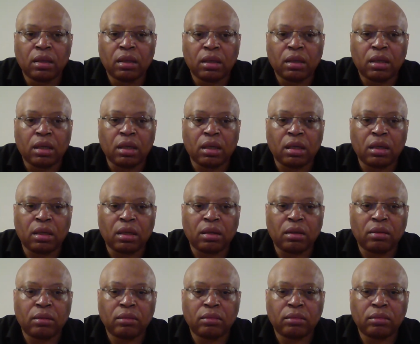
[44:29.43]

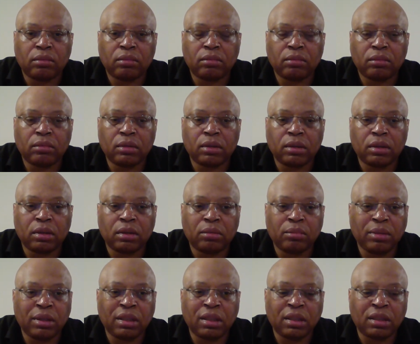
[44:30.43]
The
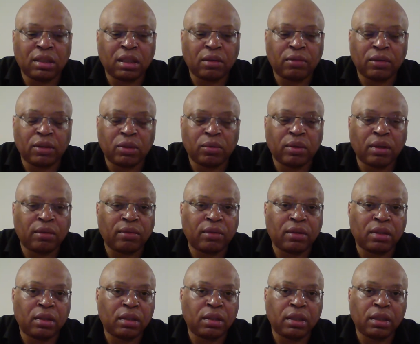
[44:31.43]
meeting set for
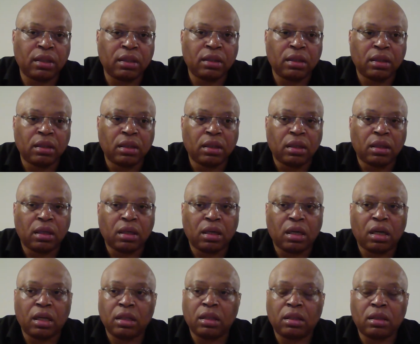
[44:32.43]
12:30.
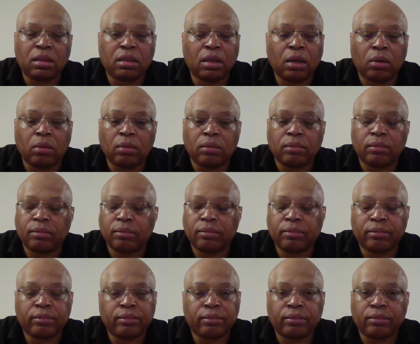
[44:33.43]
I don't
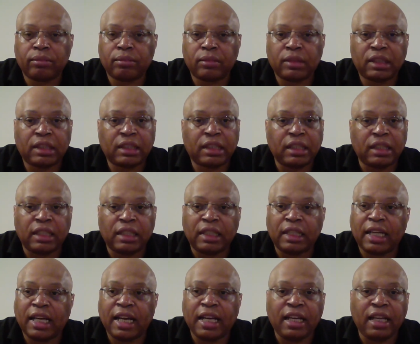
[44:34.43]
see
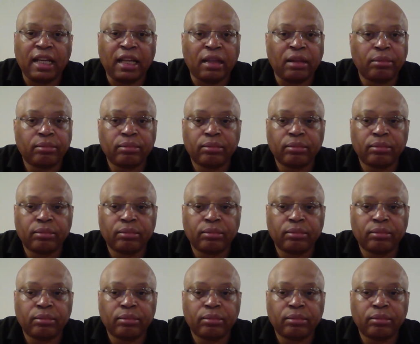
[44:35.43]
anything